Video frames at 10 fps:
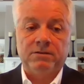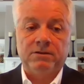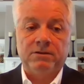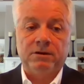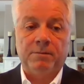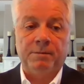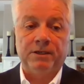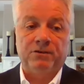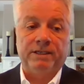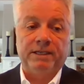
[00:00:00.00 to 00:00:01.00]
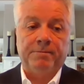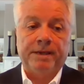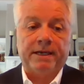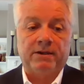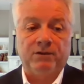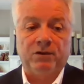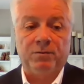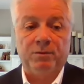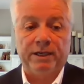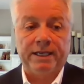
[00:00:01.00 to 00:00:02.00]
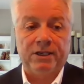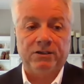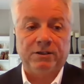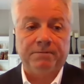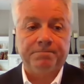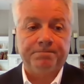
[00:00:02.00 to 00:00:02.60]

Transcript: to measure the impact of your communication.